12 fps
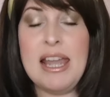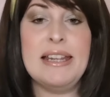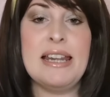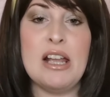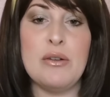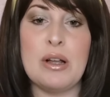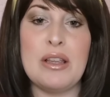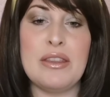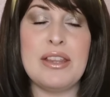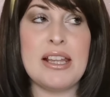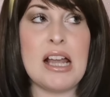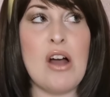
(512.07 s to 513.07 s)
Now,
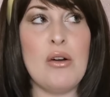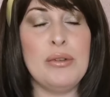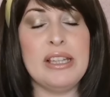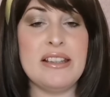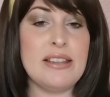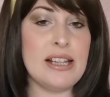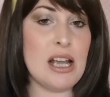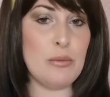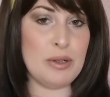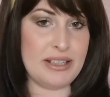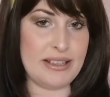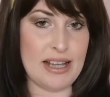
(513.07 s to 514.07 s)
the only thing I
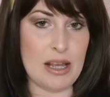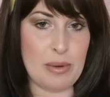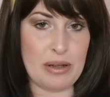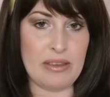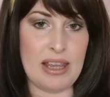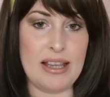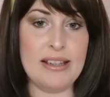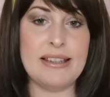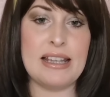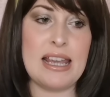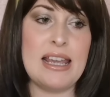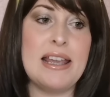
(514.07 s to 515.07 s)
would say about this
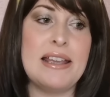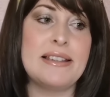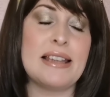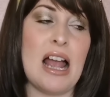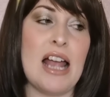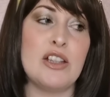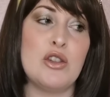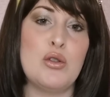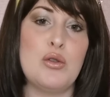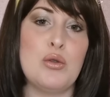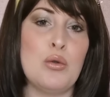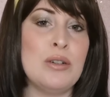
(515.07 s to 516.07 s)
is I
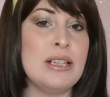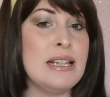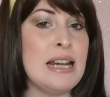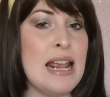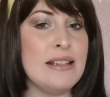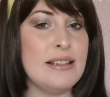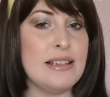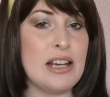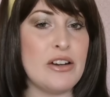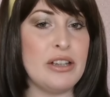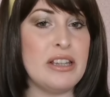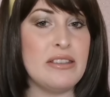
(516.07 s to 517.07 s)
don't
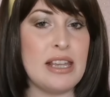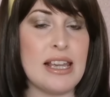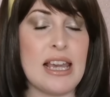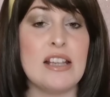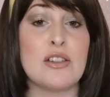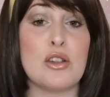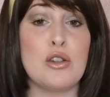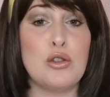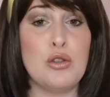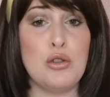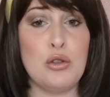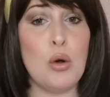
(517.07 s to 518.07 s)
necessarily think it's
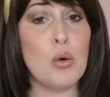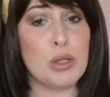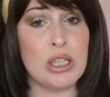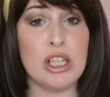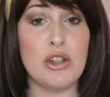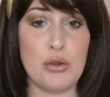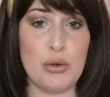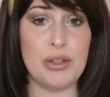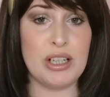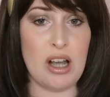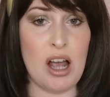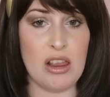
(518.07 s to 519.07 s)
totally true
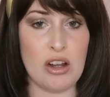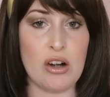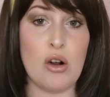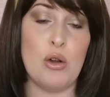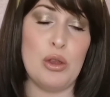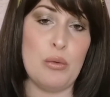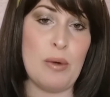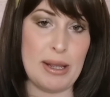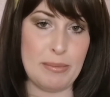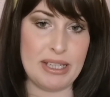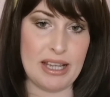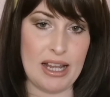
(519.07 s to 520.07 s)
to colour on the
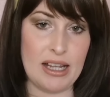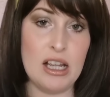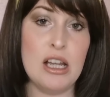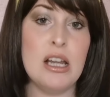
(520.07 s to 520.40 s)
website.